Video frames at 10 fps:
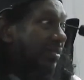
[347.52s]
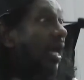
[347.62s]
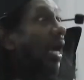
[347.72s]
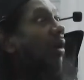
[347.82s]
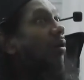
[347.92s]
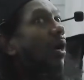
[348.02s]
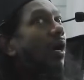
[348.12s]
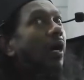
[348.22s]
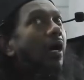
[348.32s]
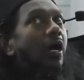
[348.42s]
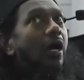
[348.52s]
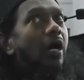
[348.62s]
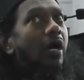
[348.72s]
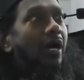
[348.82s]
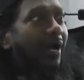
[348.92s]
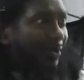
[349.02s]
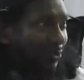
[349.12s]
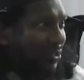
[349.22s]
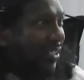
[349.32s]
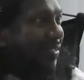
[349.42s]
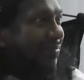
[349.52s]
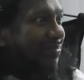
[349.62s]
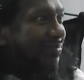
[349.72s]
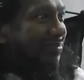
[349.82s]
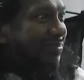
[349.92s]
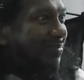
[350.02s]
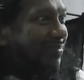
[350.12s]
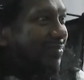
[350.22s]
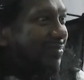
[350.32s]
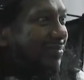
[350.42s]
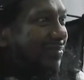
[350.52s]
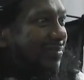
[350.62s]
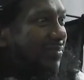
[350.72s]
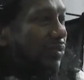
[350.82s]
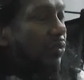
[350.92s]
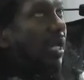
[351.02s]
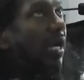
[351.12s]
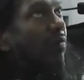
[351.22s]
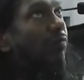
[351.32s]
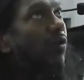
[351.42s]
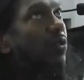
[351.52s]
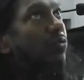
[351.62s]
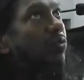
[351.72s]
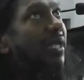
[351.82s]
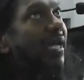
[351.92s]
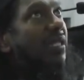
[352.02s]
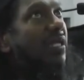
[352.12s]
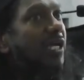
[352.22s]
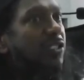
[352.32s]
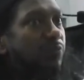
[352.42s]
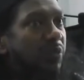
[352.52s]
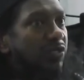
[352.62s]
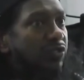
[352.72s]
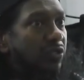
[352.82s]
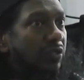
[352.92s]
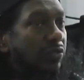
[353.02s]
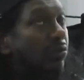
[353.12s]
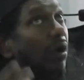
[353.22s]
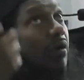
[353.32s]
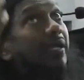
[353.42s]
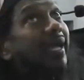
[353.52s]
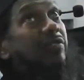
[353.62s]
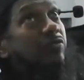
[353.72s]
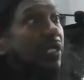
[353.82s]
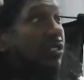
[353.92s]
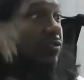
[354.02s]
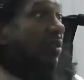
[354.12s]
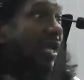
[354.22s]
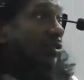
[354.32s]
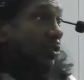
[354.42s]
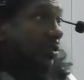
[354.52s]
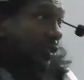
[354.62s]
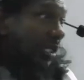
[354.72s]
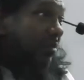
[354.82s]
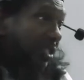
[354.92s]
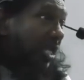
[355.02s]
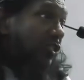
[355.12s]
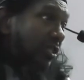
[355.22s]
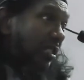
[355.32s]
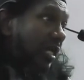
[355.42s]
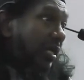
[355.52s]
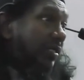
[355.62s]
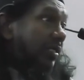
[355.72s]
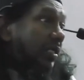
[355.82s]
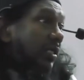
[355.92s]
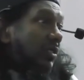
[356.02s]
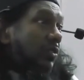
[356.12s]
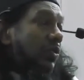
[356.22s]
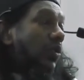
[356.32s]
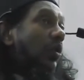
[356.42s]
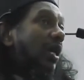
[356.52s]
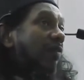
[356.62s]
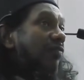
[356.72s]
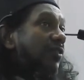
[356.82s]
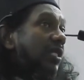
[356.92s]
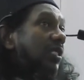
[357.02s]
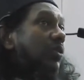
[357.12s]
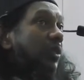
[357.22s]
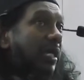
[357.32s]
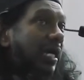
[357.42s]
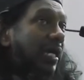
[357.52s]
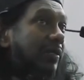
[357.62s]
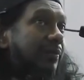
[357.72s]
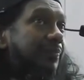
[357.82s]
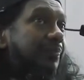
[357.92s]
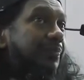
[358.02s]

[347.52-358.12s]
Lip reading: Now, you see? So now, for you to get that experiential, you can't get to the intellectual. There's a limitation there. So not everything you can